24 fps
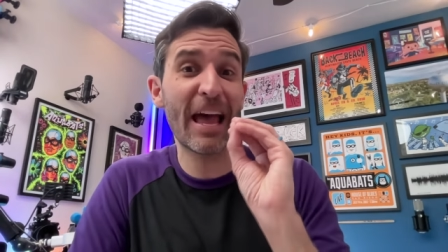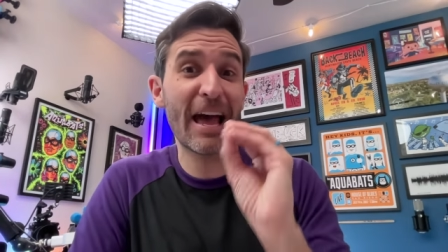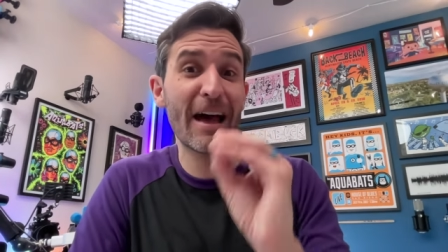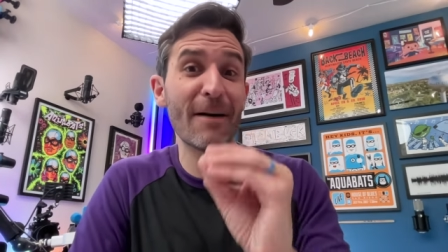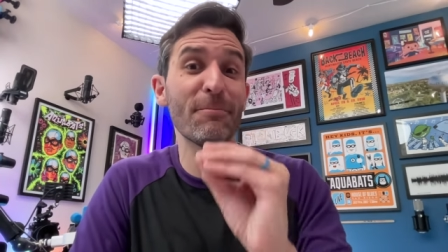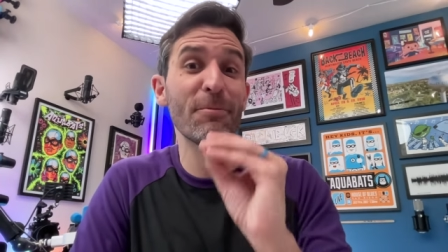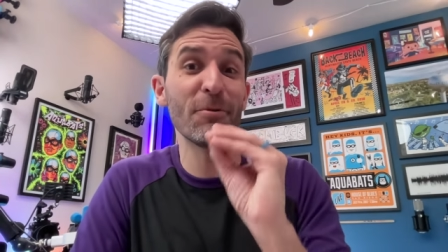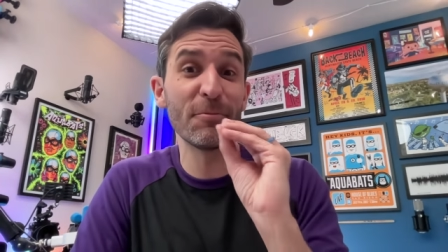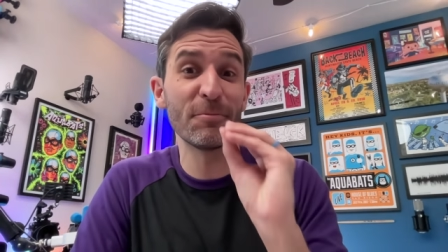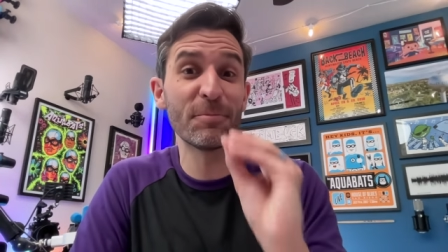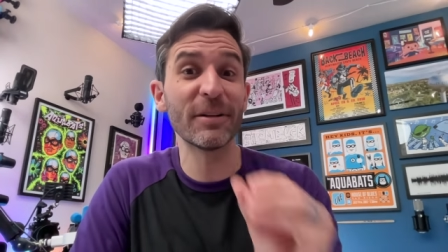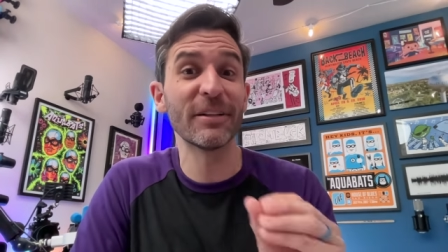
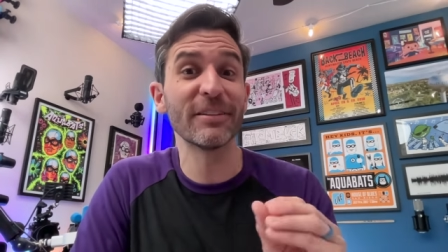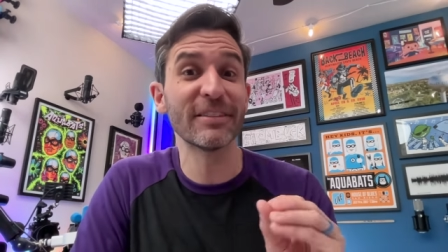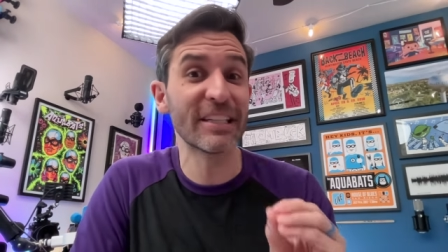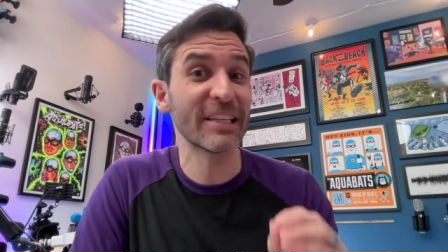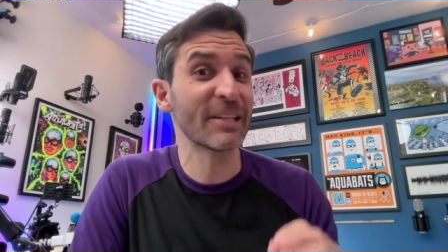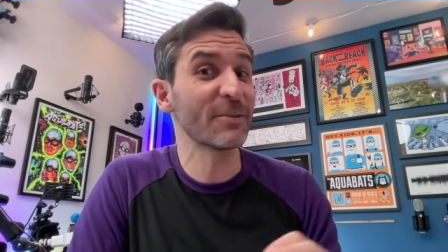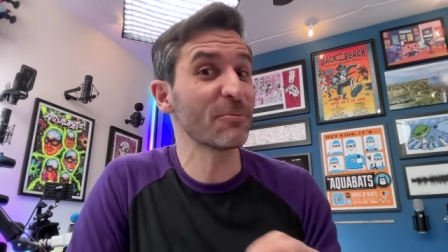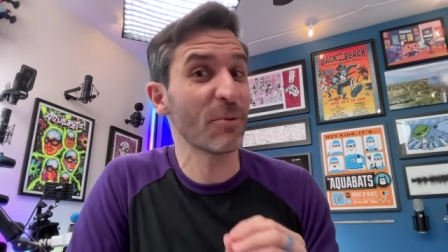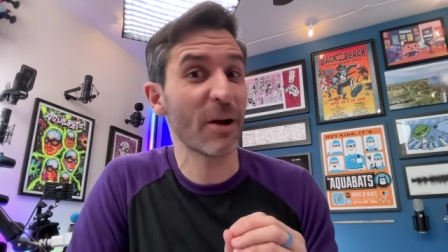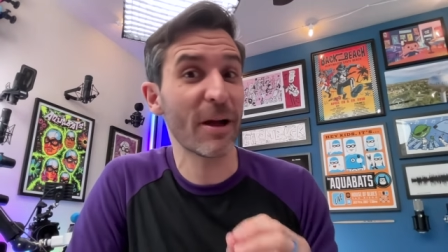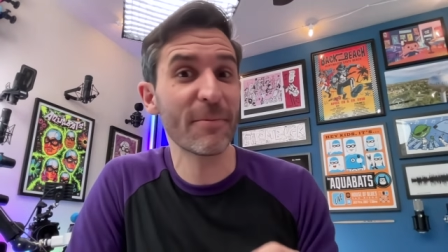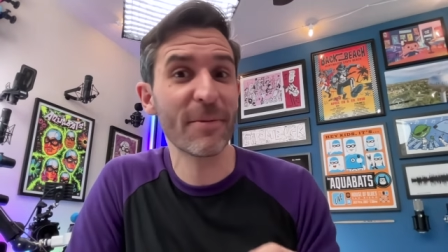Apple
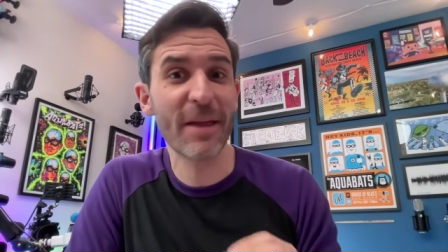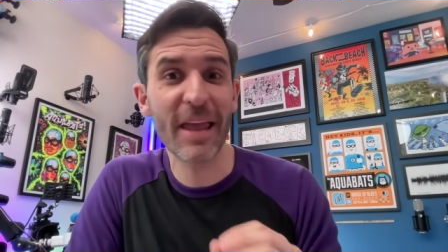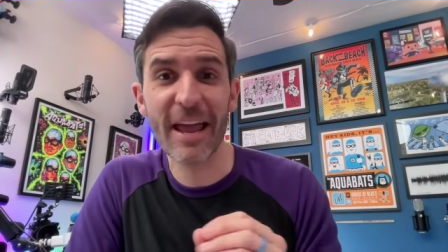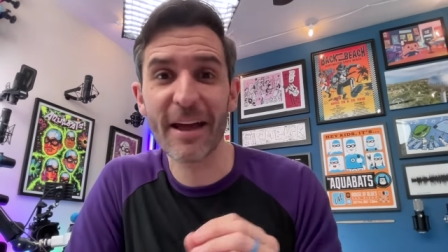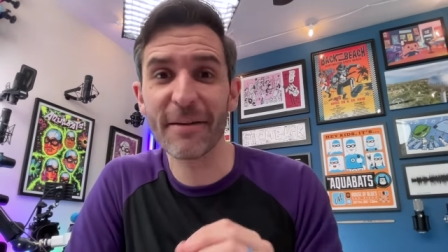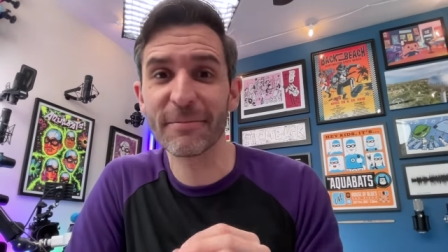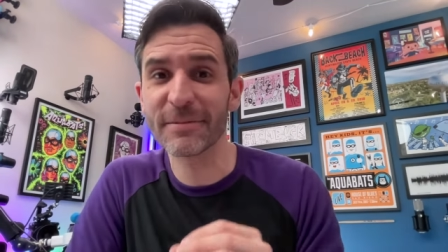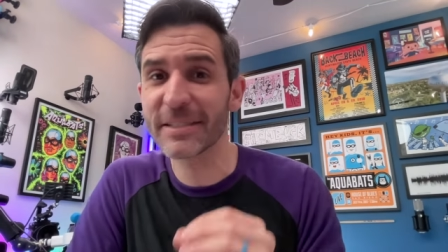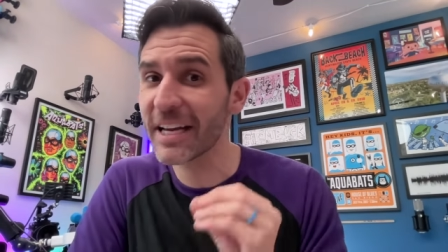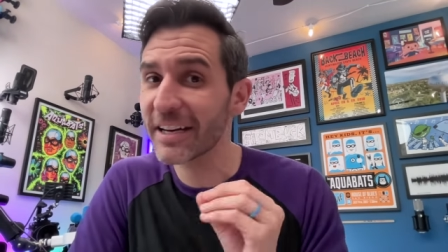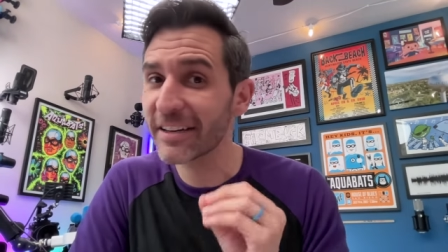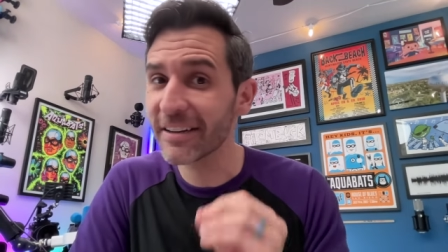built-in
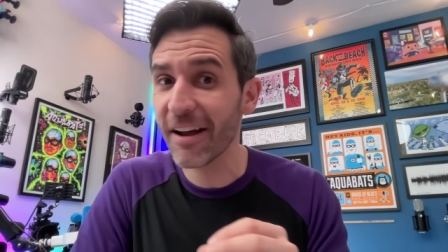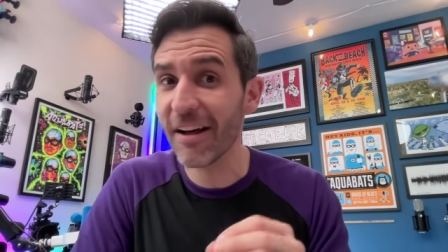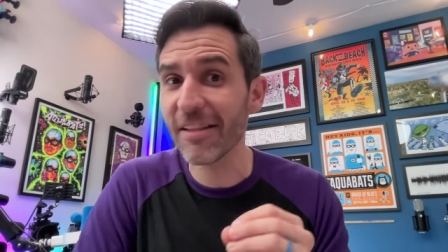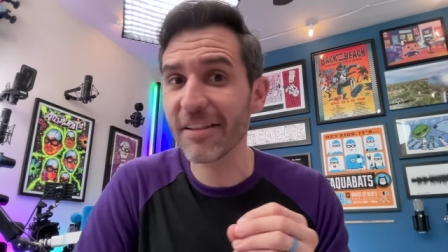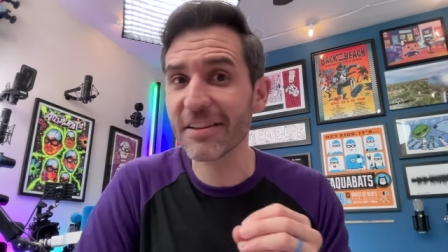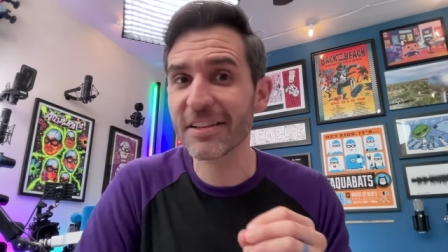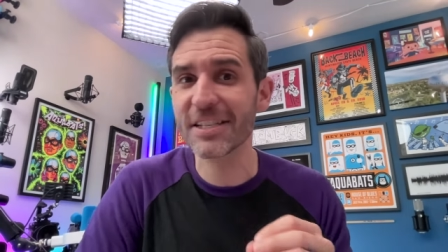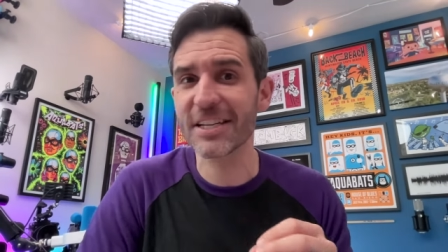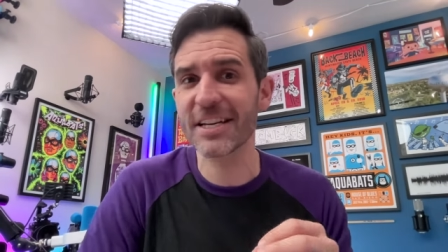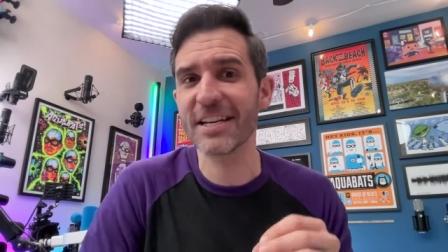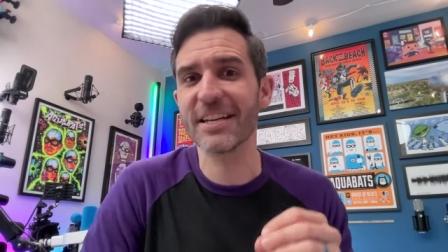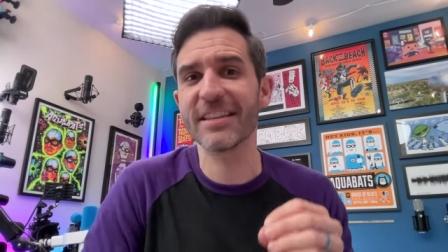webcam
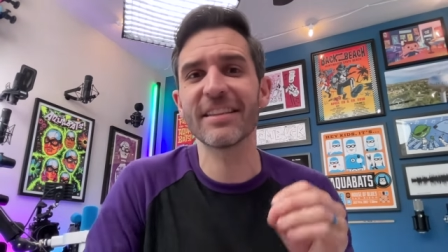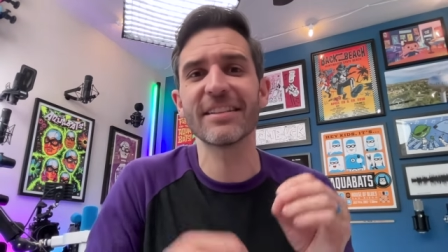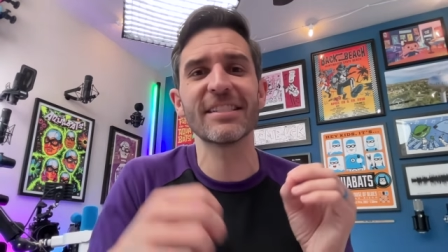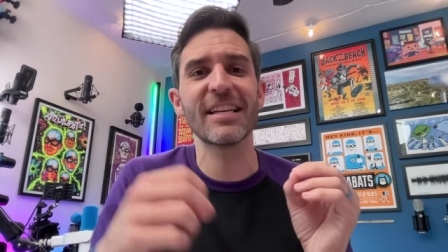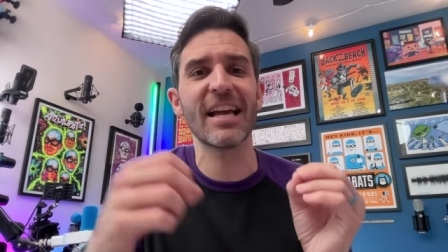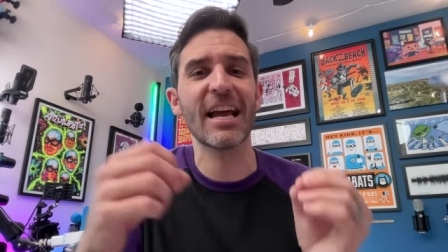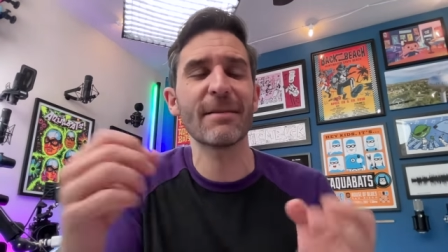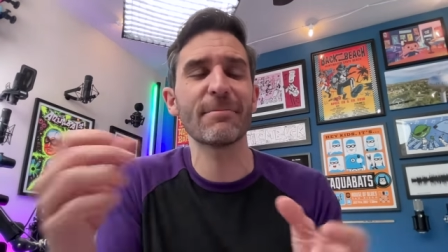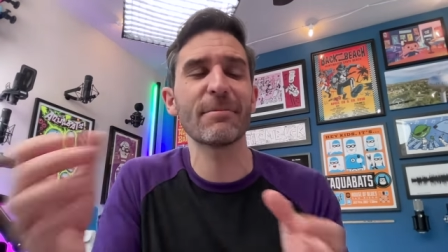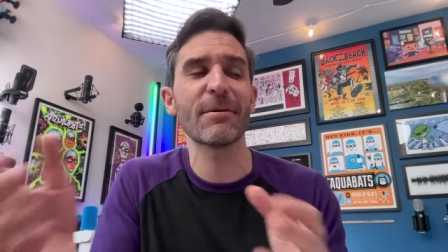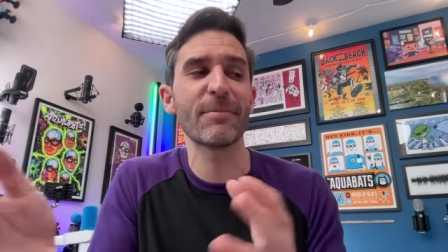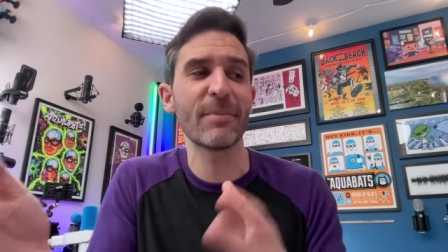technology at the
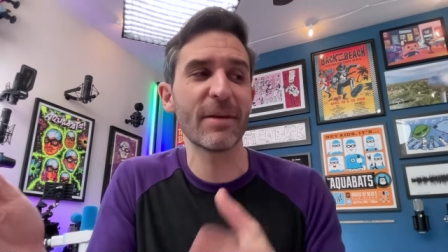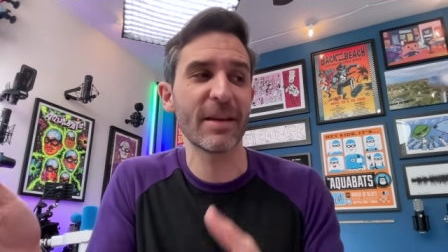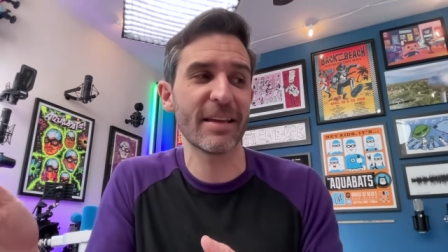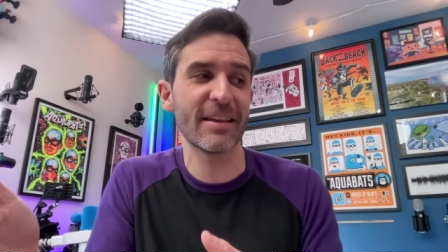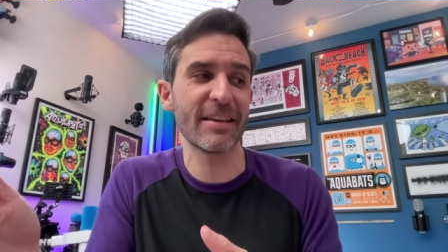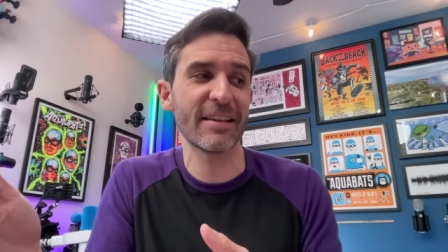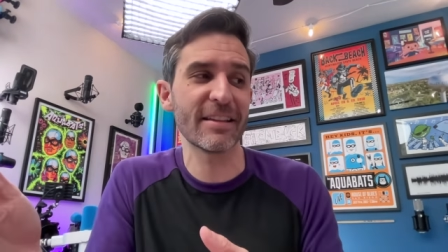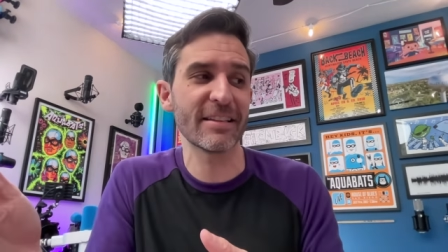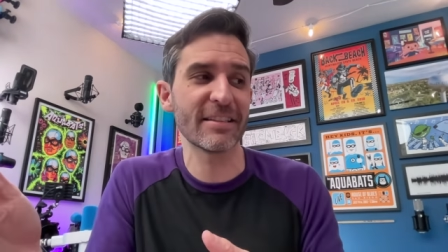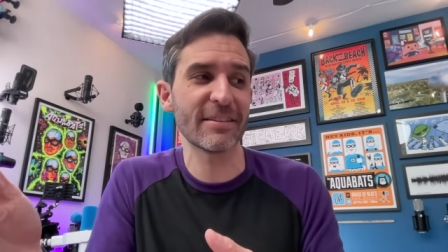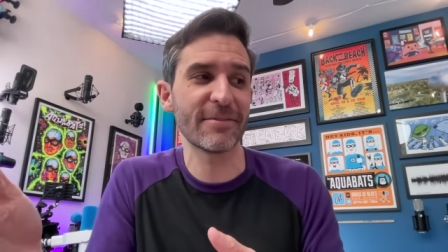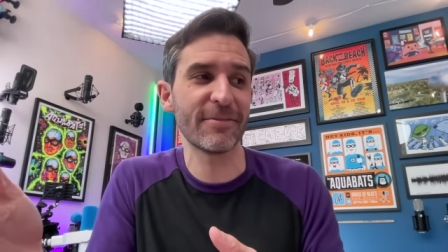time I'm
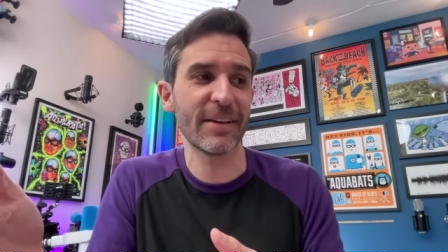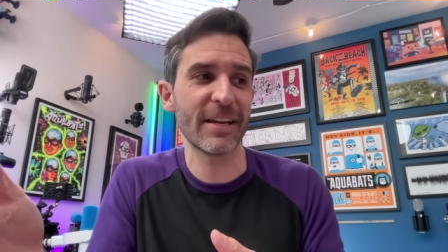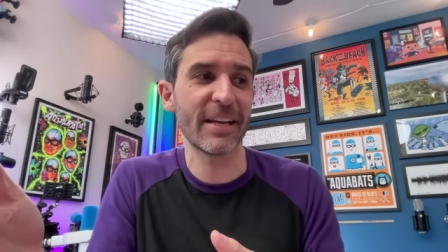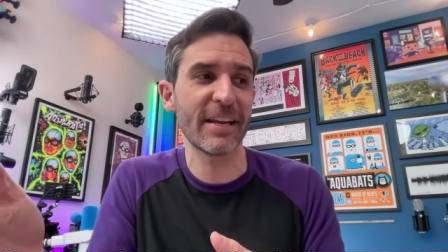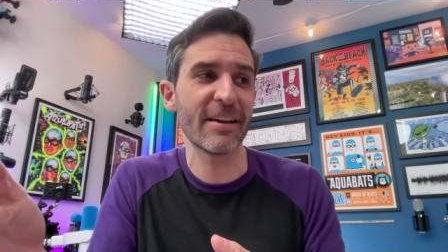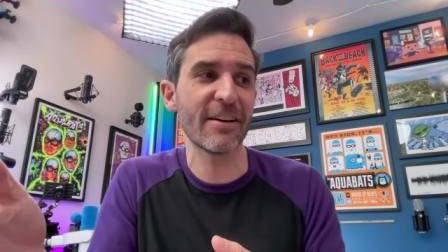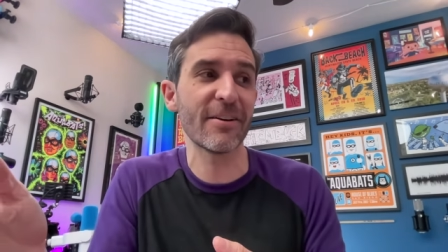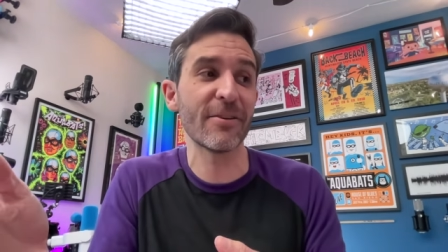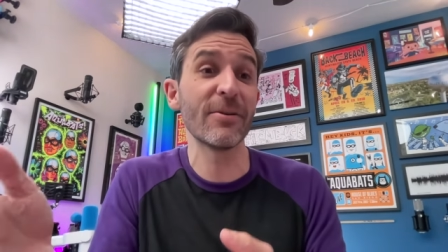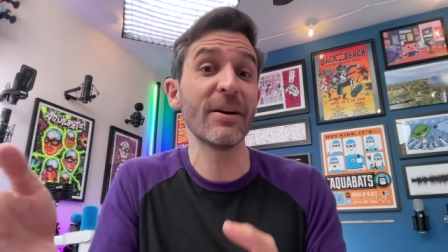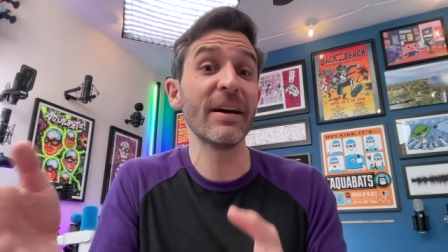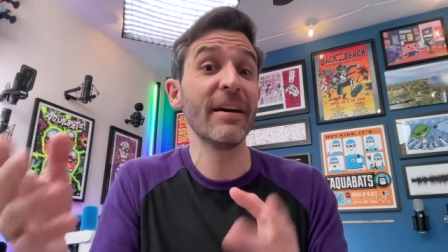making this
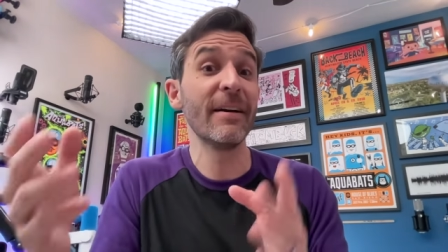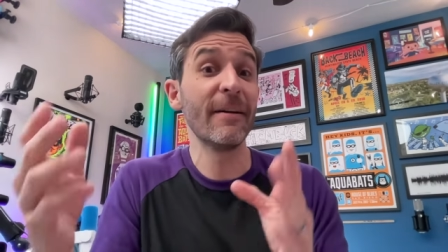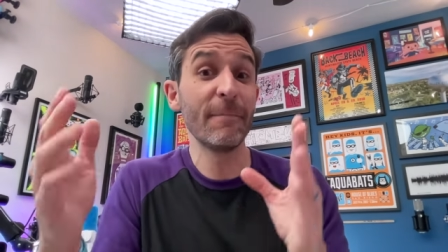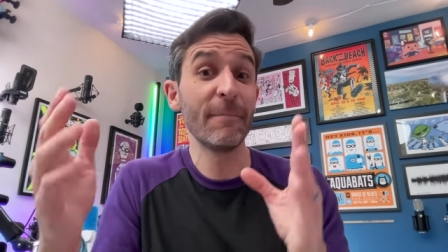video,